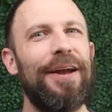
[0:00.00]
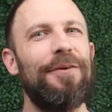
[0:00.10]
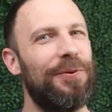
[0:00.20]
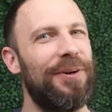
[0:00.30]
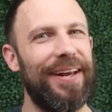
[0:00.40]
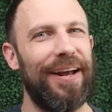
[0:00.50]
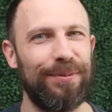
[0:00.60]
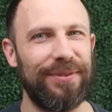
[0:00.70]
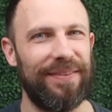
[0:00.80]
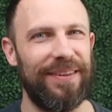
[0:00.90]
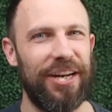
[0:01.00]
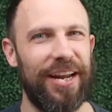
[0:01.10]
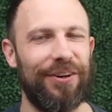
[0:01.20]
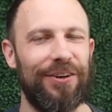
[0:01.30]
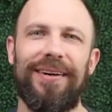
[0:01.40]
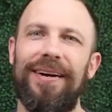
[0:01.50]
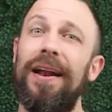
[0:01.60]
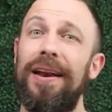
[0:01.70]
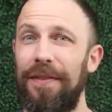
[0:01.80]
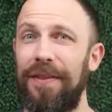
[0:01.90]
It really helps out the channel.
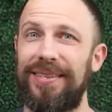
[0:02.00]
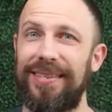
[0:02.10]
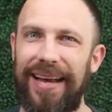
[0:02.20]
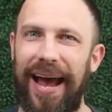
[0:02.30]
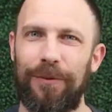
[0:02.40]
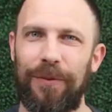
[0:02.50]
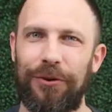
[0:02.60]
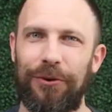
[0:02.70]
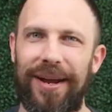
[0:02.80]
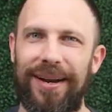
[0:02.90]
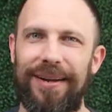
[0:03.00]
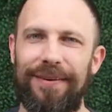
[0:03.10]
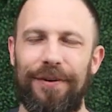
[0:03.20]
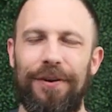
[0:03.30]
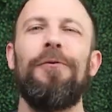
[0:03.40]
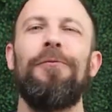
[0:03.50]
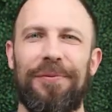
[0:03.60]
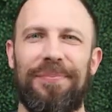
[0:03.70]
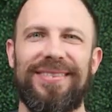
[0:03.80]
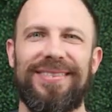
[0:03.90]
Now, this is Zach with Creatitive,
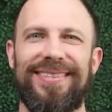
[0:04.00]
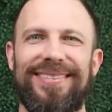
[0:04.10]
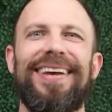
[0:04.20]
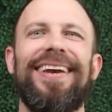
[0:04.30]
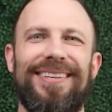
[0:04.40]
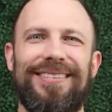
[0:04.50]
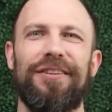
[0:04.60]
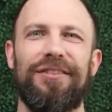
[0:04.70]
where business is our